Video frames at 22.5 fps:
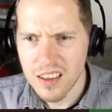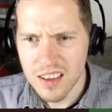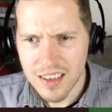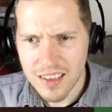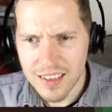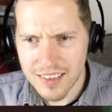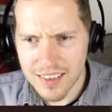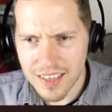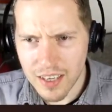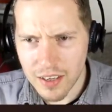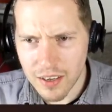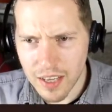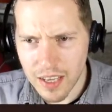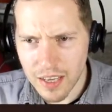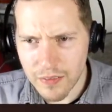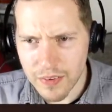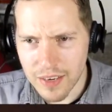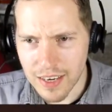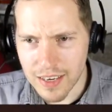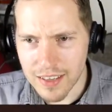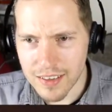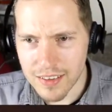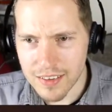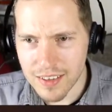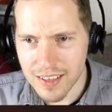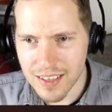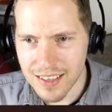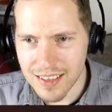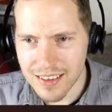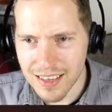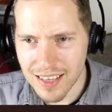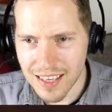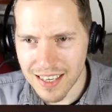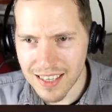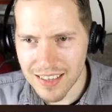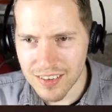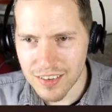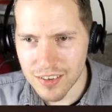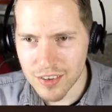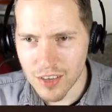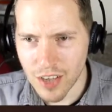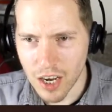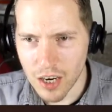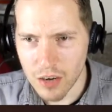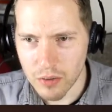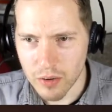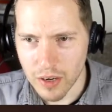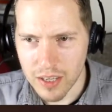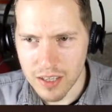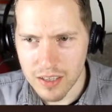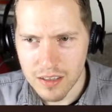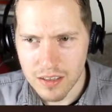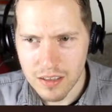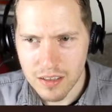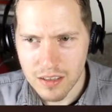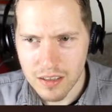This is how heavy that is. That is a sock, right?